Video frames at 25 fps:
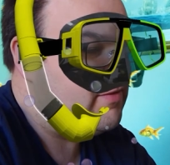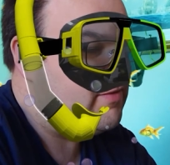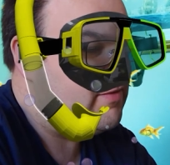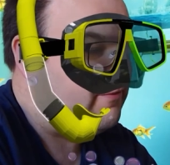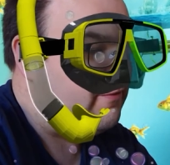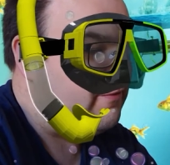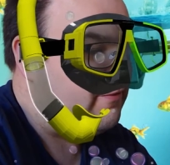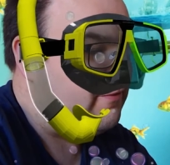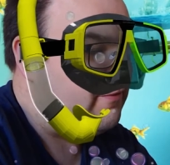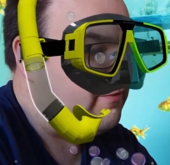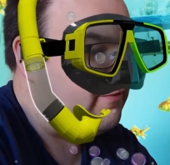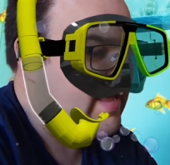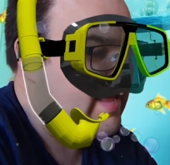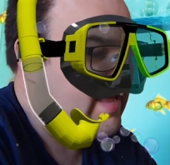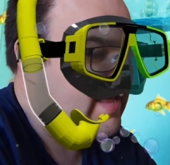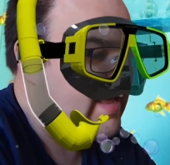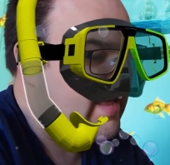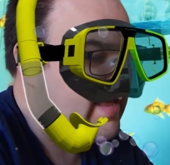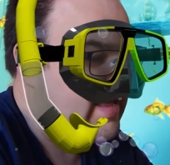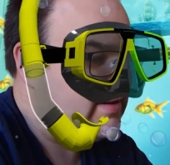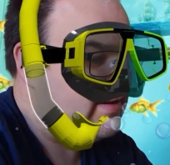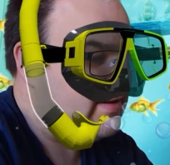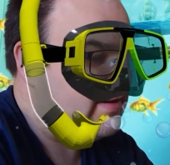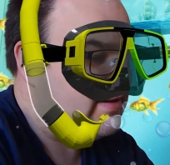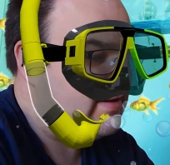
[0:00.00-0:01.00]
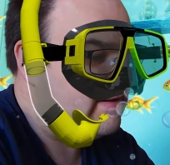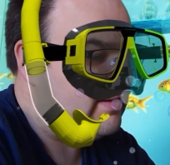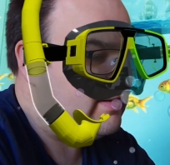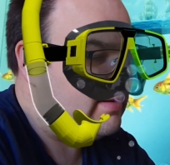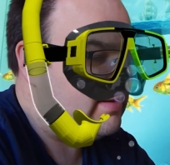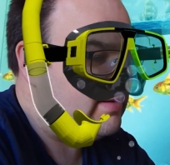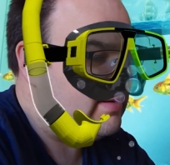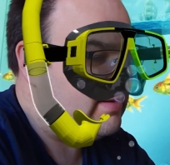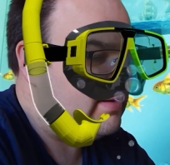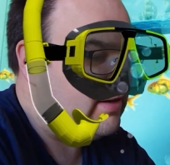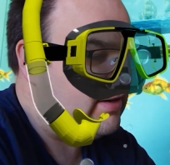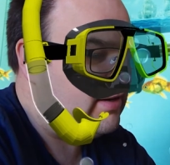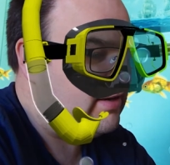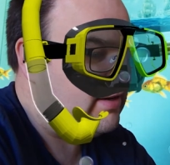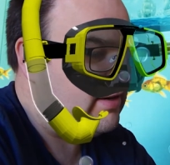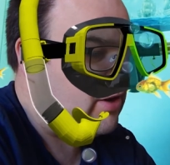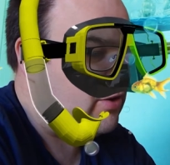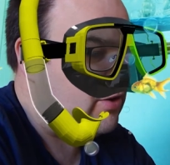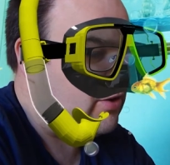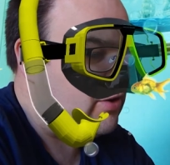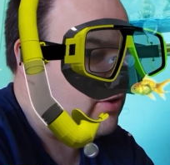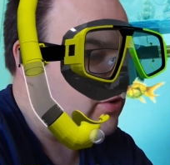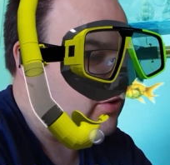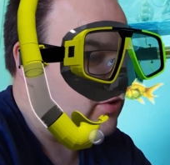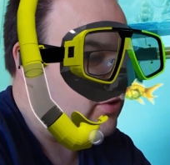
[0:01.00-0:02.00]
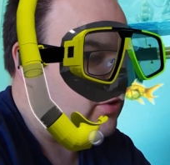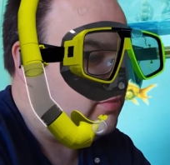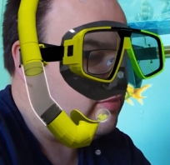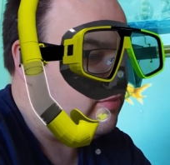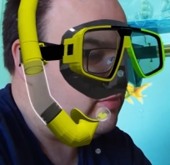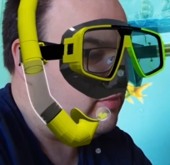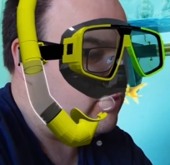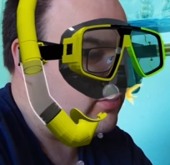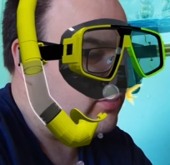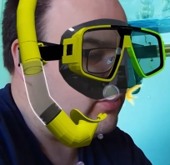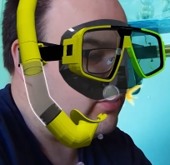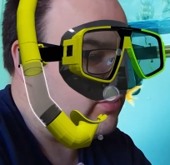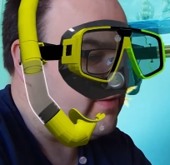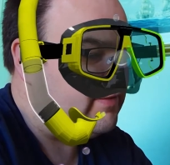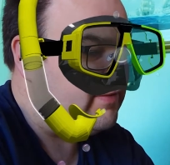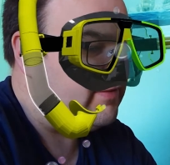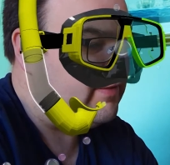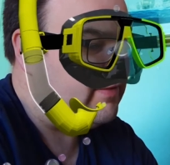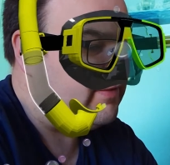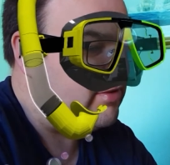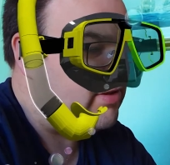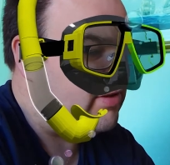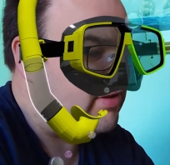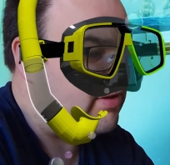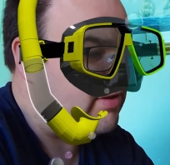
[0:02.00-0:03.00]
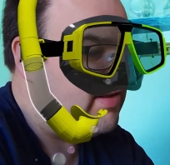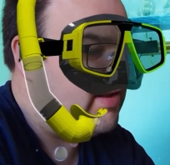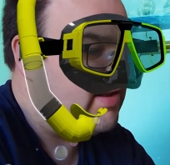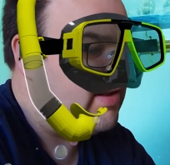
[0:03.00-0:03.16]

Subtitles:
for a cake and a Coke on board afterwards.